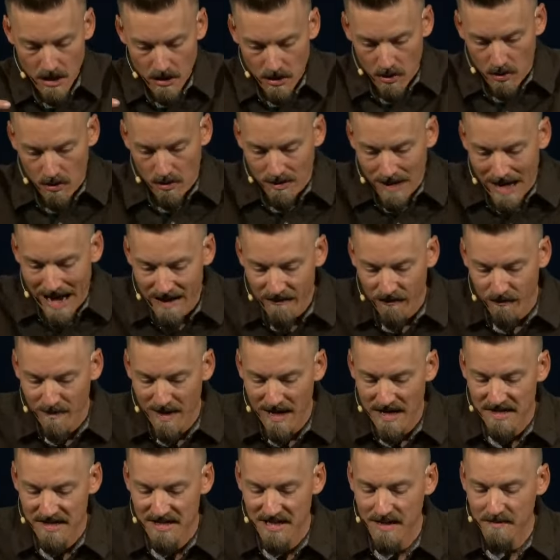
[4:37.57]
your life
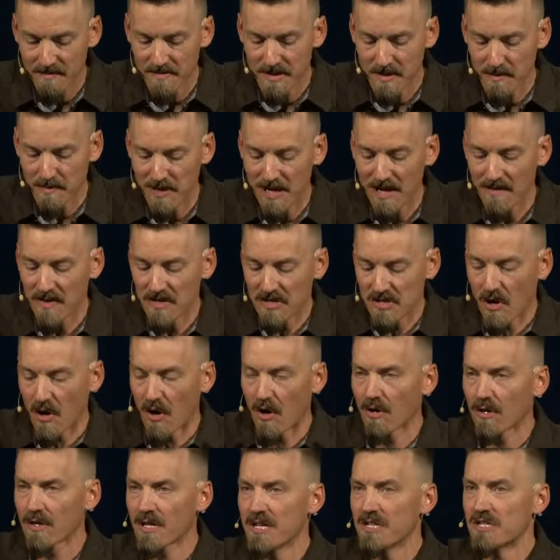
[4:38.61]
may seem to be. And this
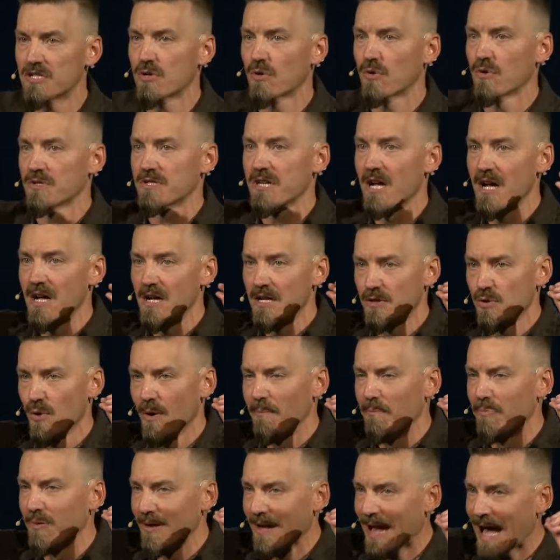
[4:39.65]
all leads to a
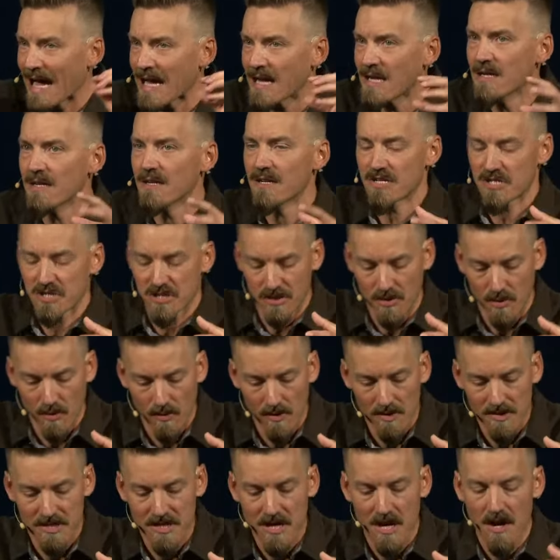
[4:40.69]
blindness
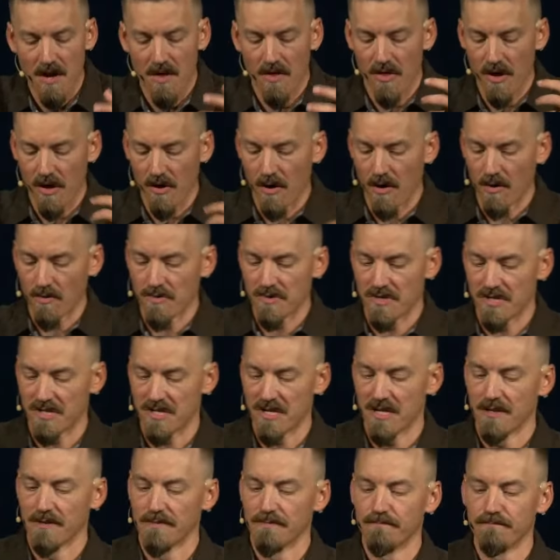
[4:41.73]
towards their own
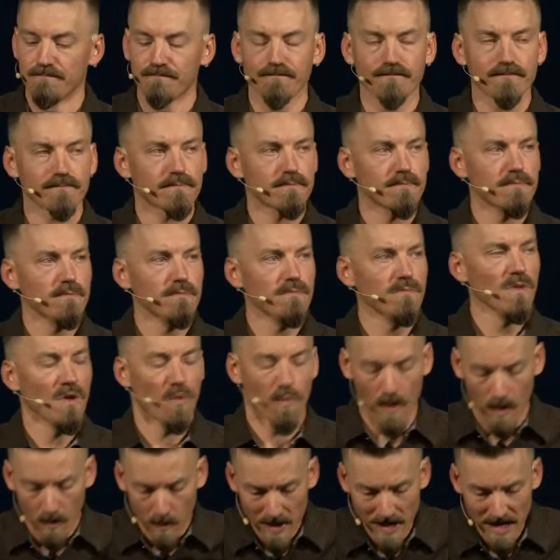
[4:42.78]
sin,
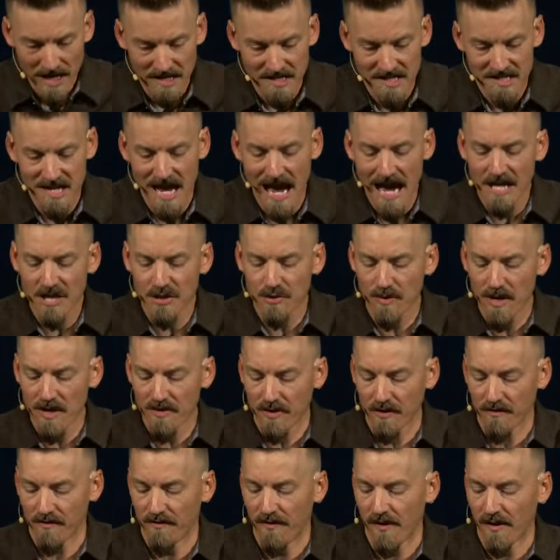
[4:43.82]
where we exaggerate
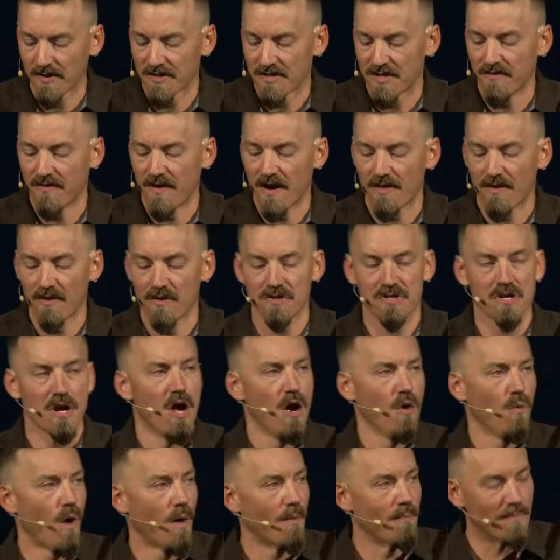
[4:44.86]
the faults of others
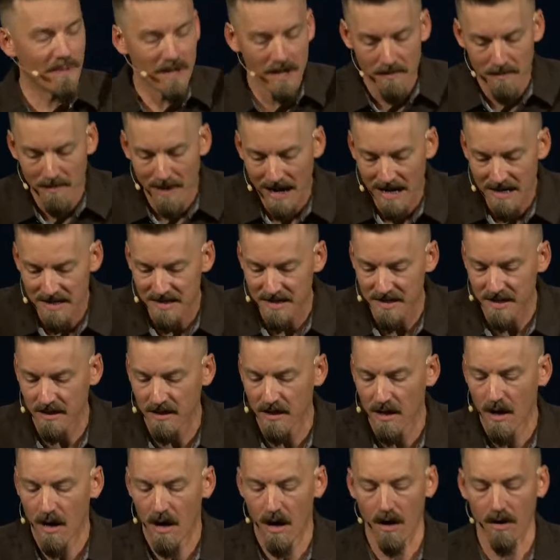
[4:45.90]
while minimizing
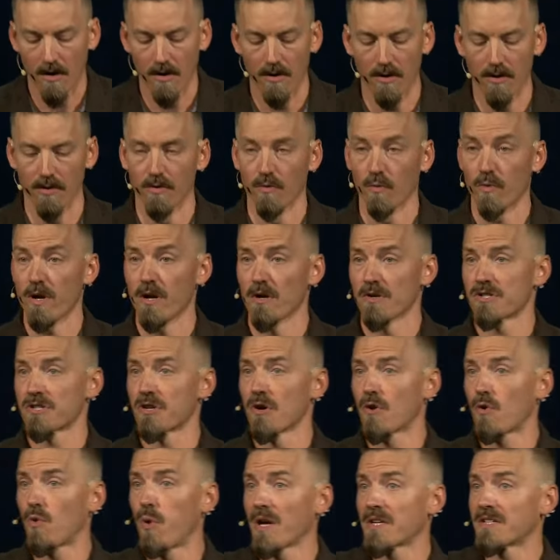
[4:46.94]
our own. We are
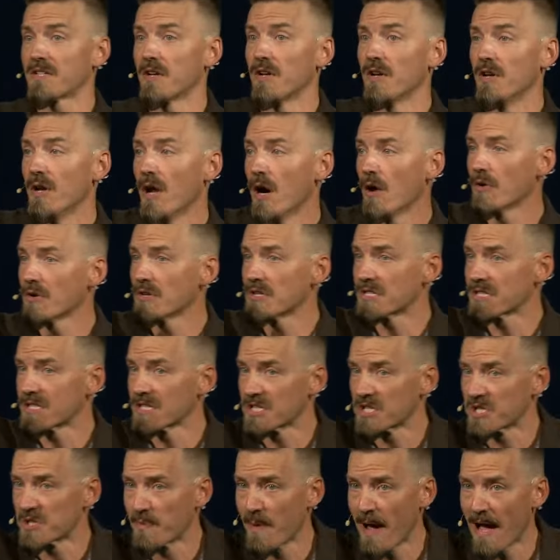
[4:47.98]
so quick to notice the
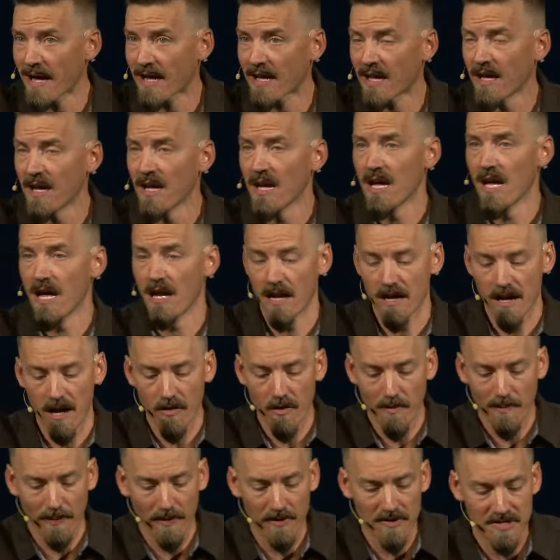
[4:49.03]
speck in
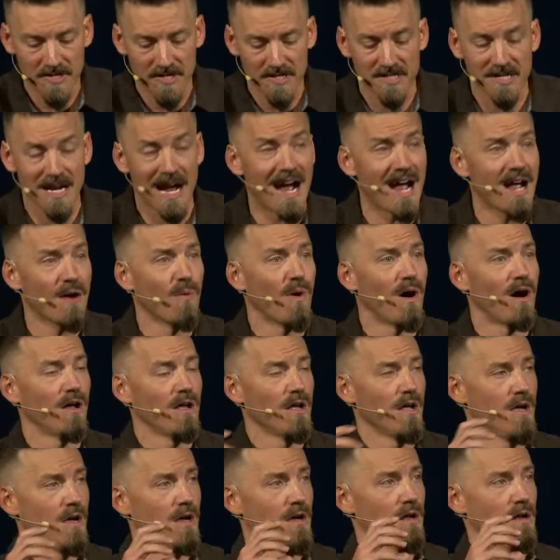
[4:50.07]
another person's eye while
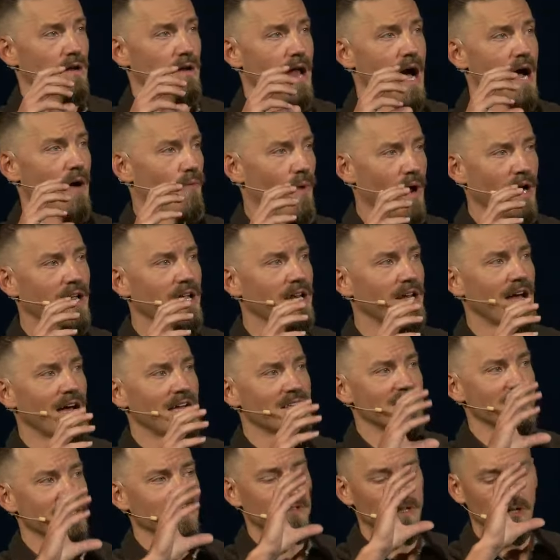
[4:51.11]
not
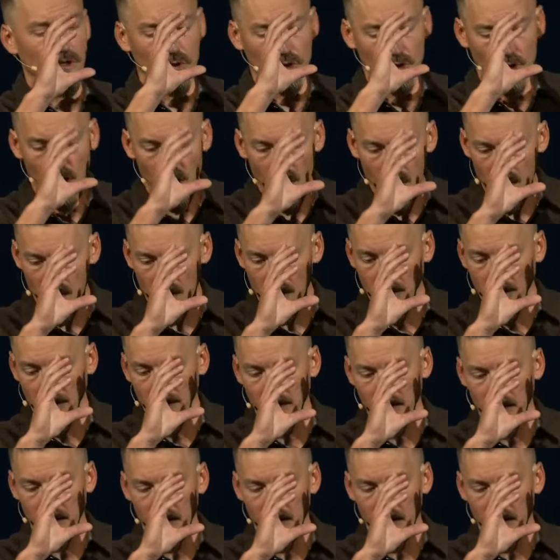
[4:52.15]
recognizing the log